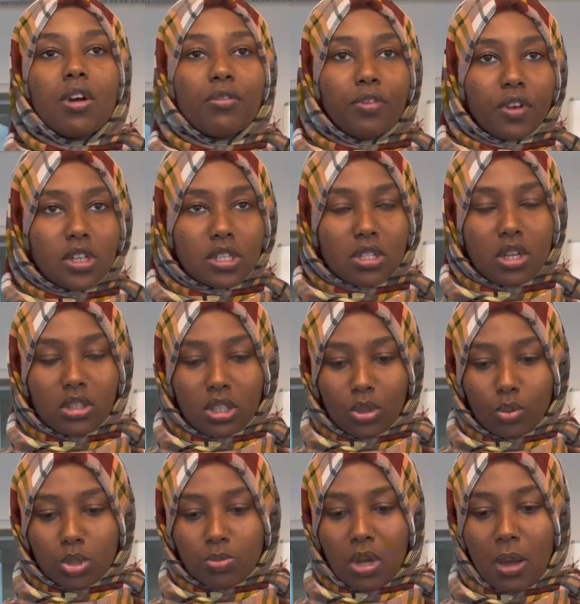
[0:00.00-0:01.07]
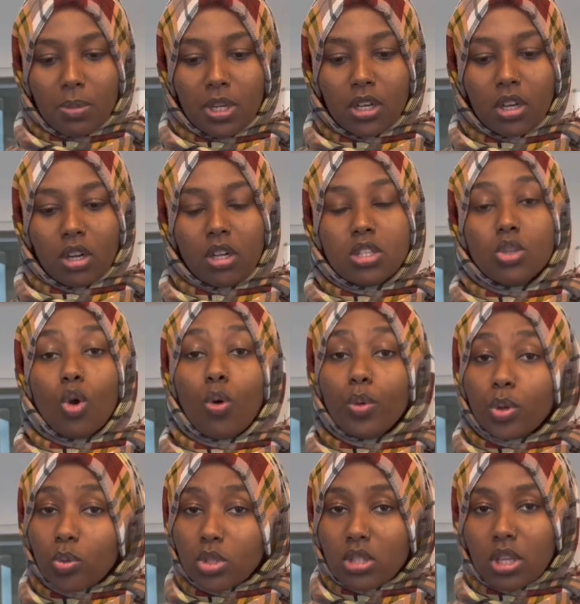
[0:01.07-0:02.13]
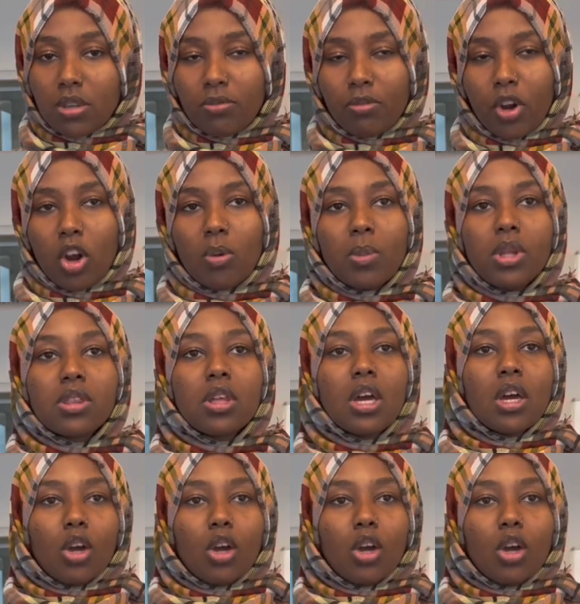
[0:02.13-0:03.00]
First, starting with public health, going with the environment,